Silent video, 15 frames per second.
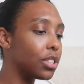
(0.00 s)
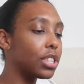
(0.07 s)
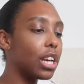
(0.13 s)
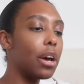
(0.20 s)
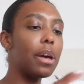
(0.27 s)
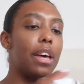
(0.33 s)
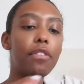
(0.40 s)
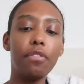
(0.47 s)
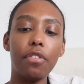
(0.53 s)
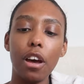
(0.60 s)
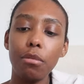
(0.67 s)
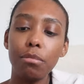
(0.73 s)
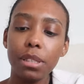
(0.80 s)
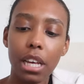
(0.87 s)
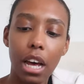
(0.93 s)
So it
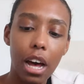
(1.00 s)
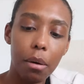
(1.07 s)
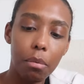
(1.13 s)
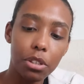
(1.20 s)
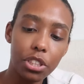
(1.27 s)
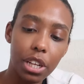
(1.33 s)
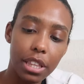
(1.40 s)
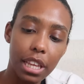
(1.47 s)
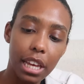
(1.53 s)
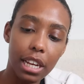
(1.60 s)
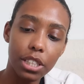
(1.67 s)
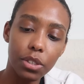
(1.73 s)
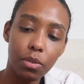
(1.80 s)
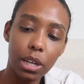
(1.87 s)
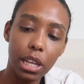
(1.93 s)
foams up, which I think
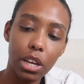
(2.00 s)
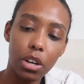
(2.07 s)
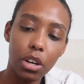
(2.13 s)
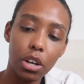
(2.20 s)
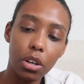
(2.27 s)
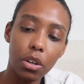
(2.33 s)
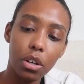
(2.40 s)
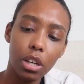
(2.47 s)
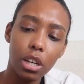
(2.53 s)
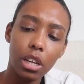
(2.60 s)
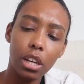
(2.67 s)
is really cool.